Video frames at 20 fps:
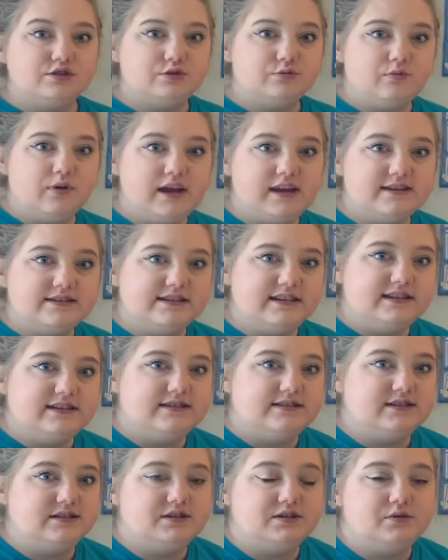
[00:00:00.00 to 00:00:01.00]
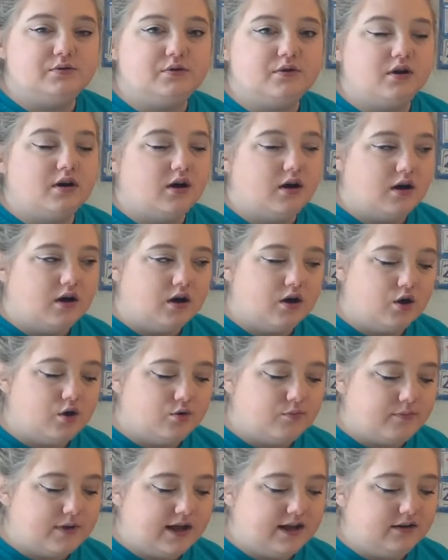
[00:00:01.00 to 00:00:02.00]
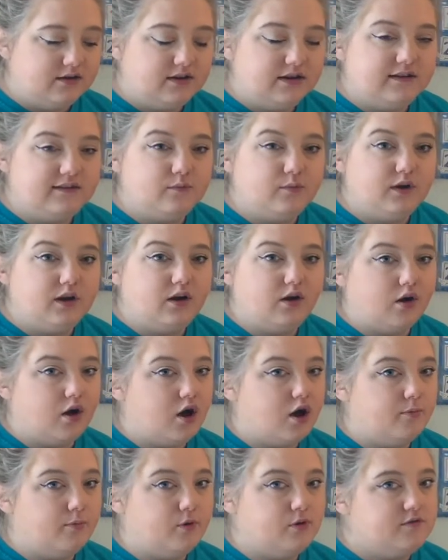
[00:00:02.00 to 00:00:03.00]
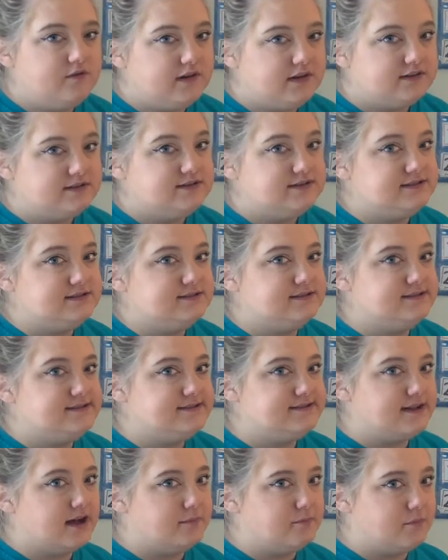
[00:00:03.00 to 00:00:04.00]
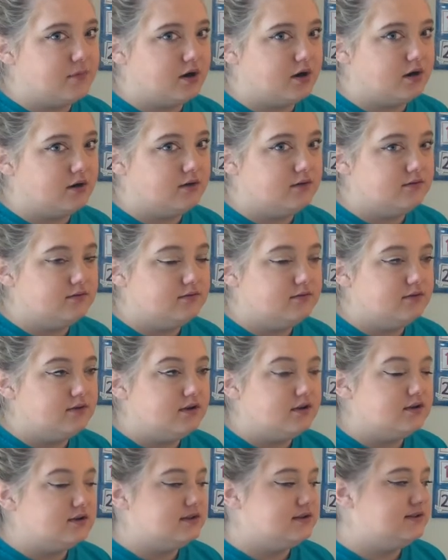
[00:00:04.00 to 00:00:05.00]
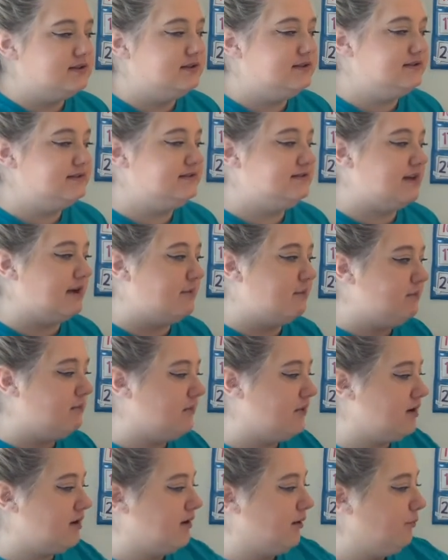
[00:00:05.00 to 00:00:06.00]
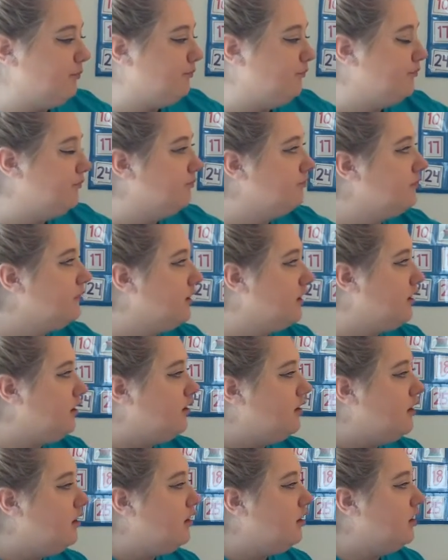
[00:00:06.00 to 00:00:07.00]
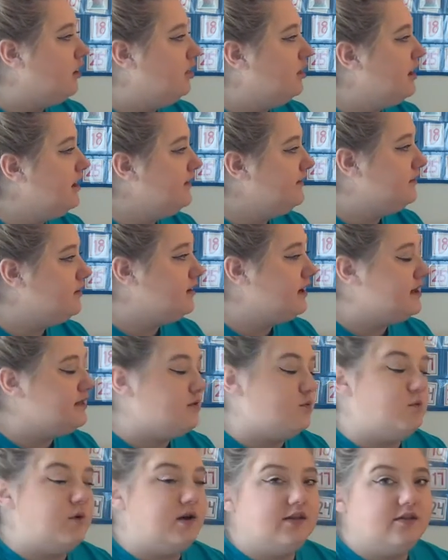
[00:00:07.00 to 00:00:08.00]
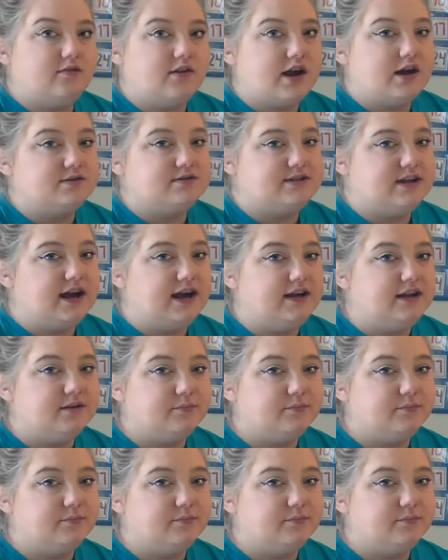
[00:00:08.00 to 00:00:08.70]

22. Oh my goodness, we are almost in summer. Summer. Let's look at the weather outside.